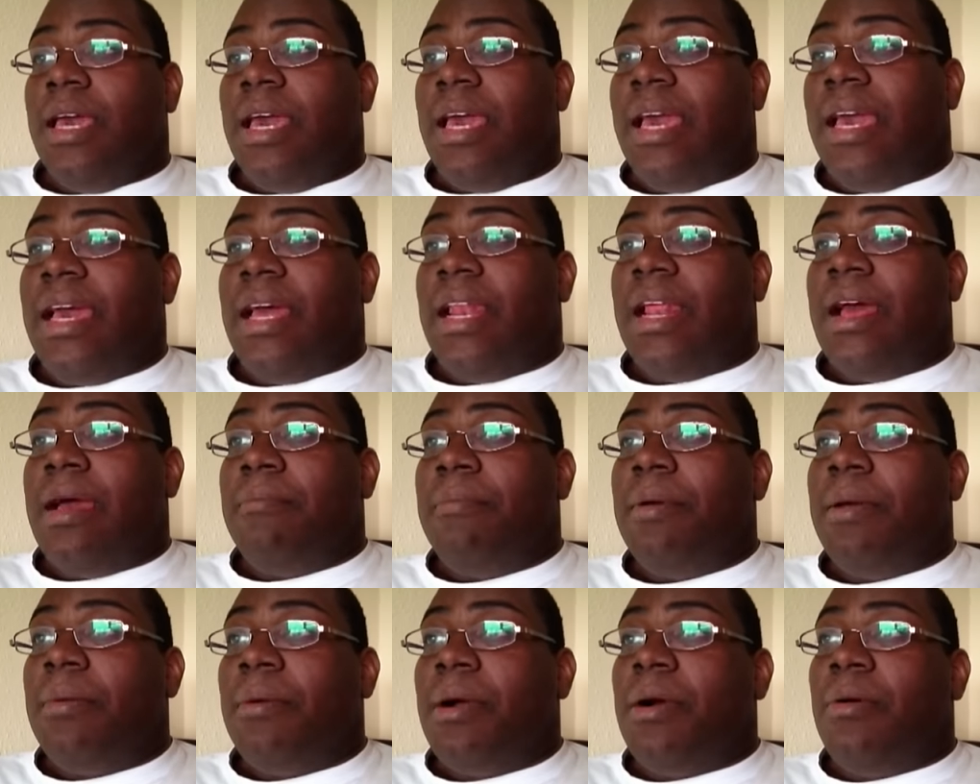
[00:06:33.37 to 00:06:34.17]
And I
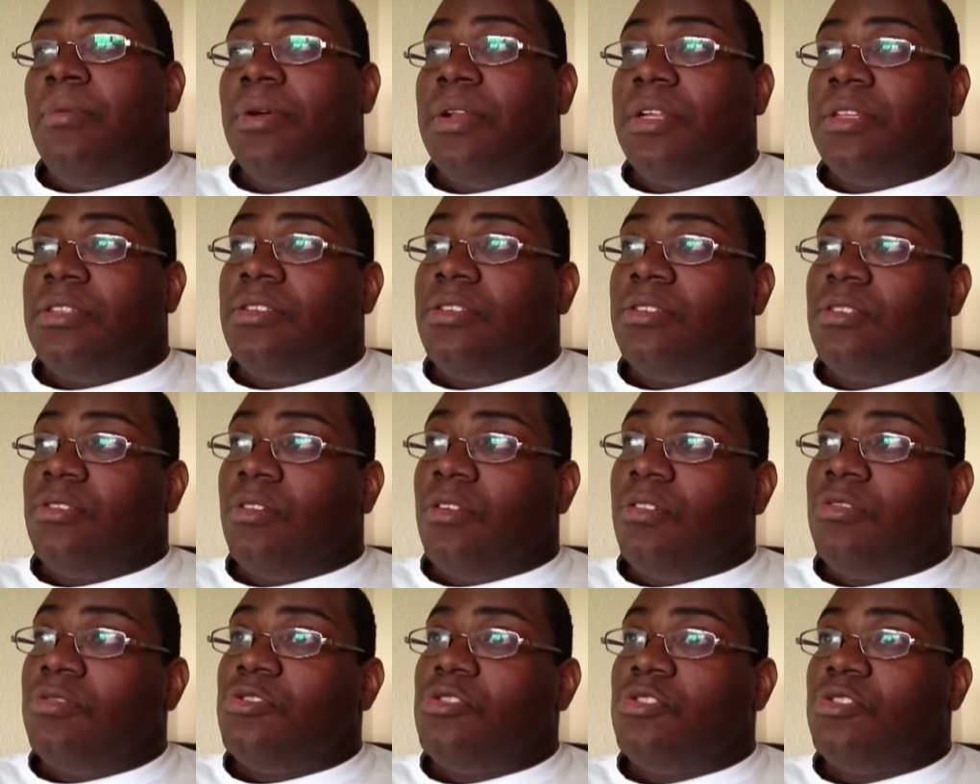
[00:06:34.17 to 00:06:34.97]
remember I went into the
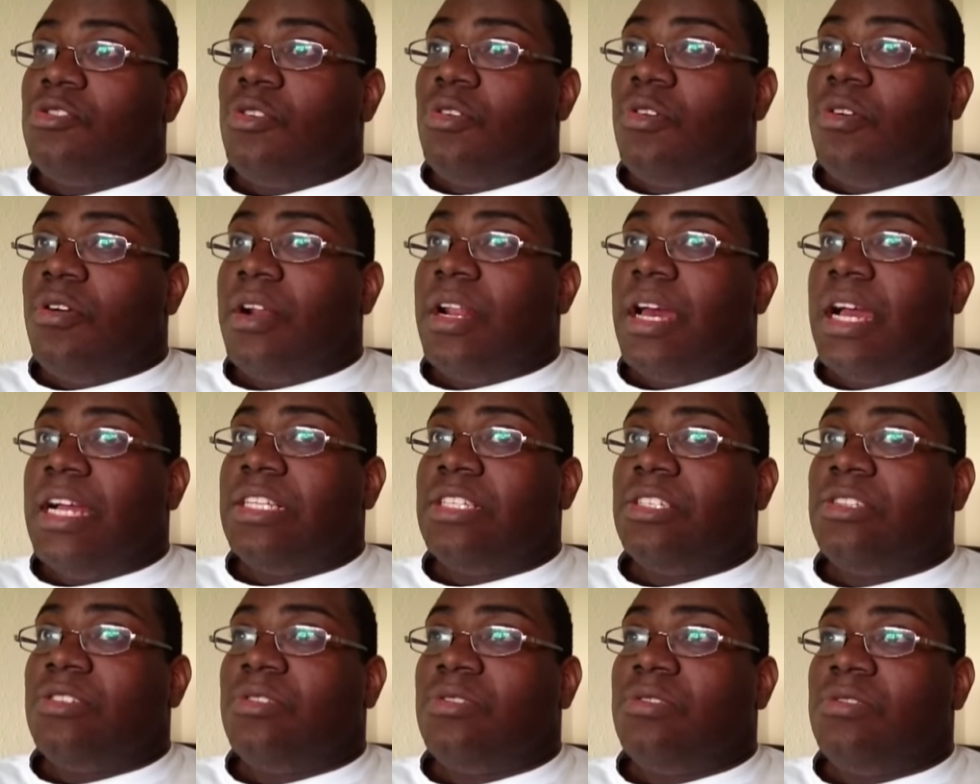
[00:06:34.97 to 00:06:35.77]
grocery store and I
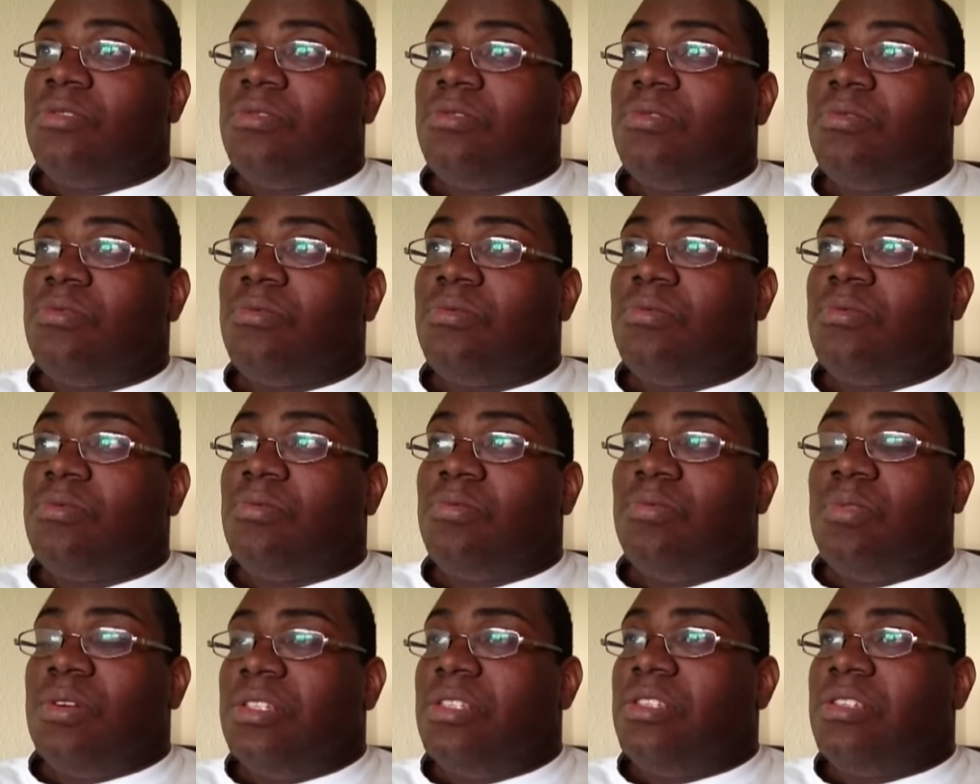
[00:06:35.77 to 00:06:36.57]

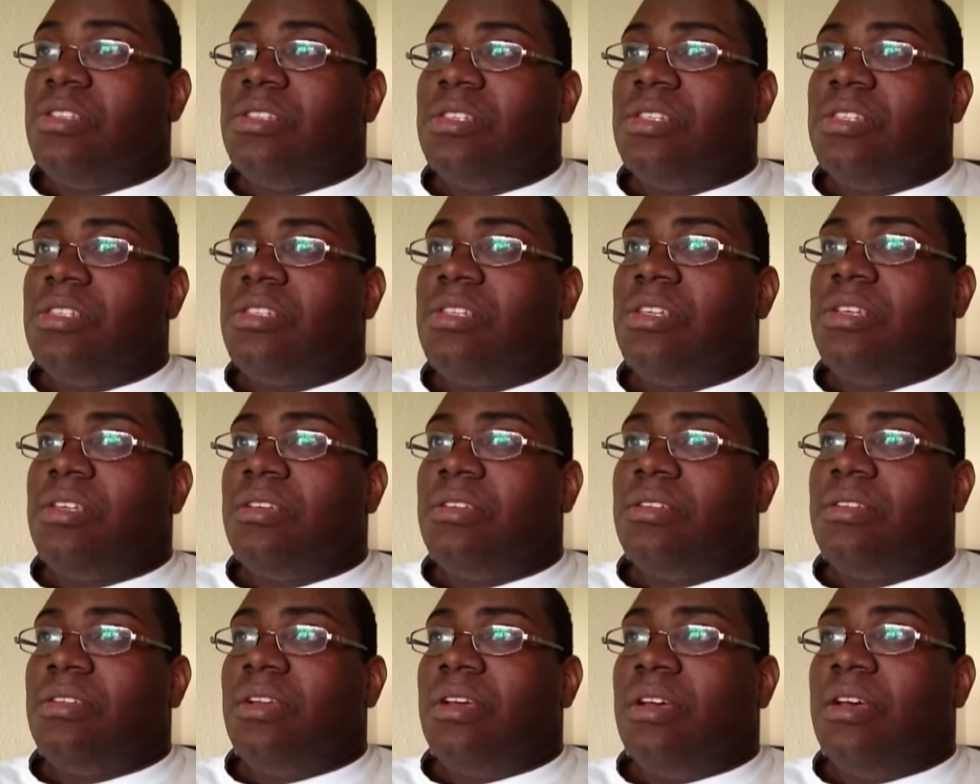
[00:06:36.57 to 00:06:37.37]
just went to this
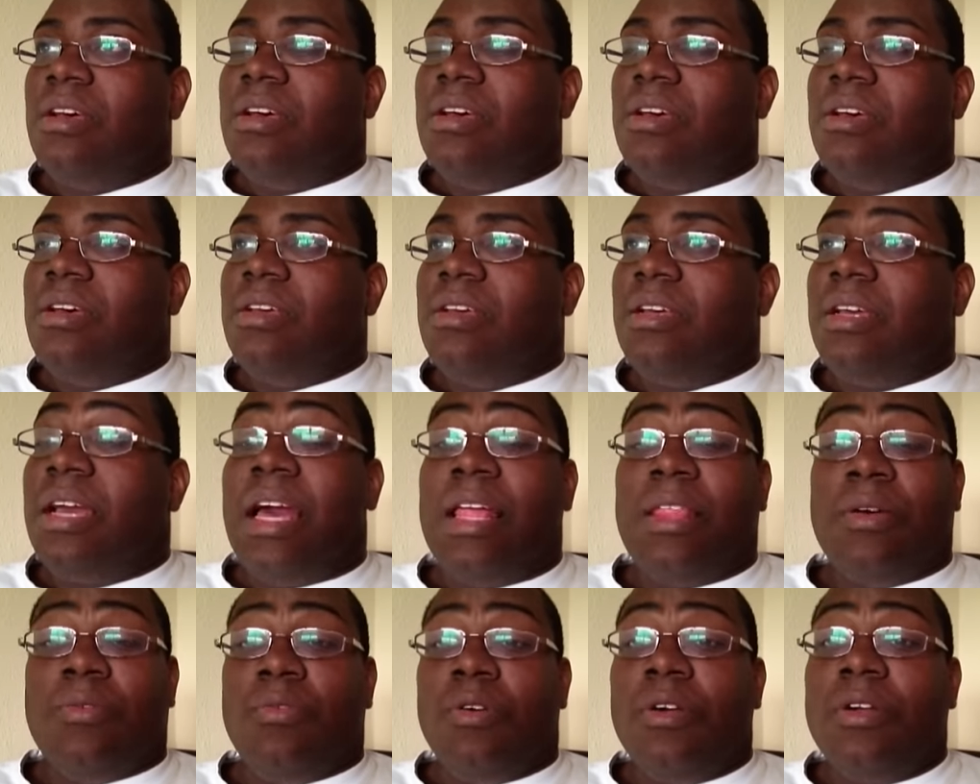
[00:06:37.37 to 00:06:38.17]

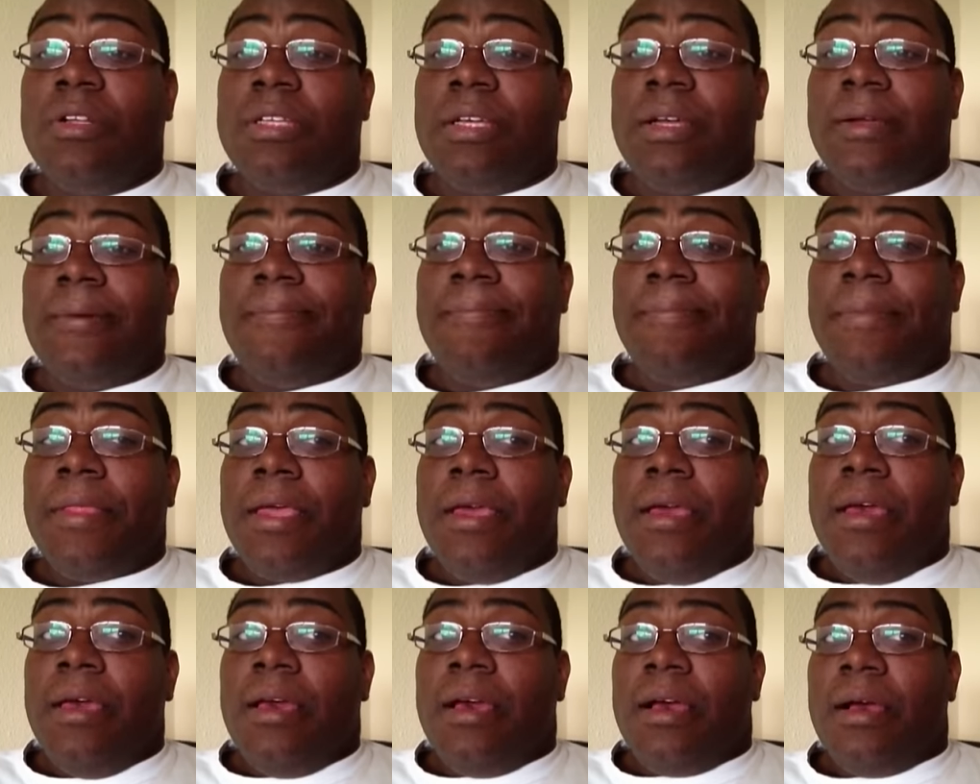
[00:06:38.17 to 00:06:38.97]
guy that worked there.
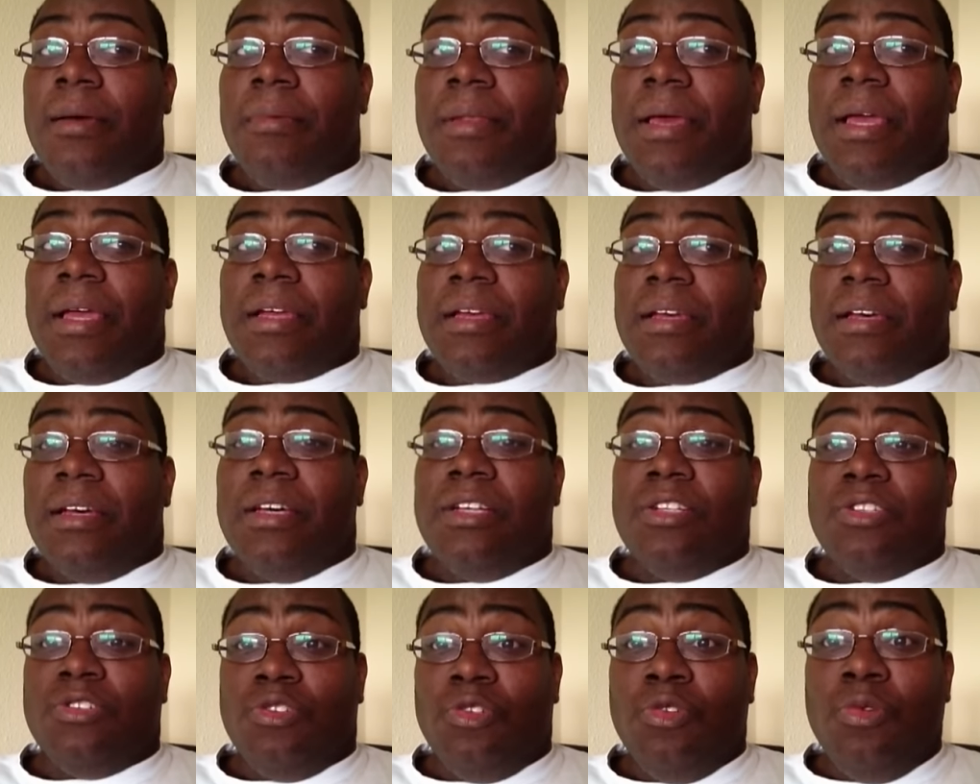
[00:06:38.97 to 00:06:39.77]
I'm like,
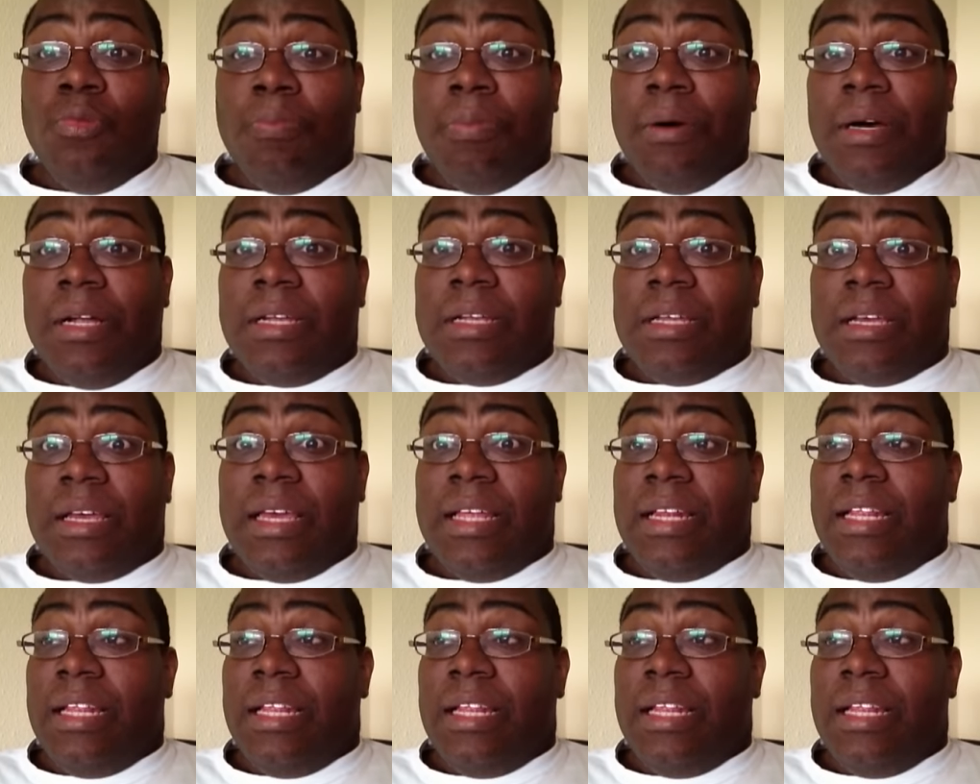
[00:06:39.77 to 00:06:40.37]
do you bulla?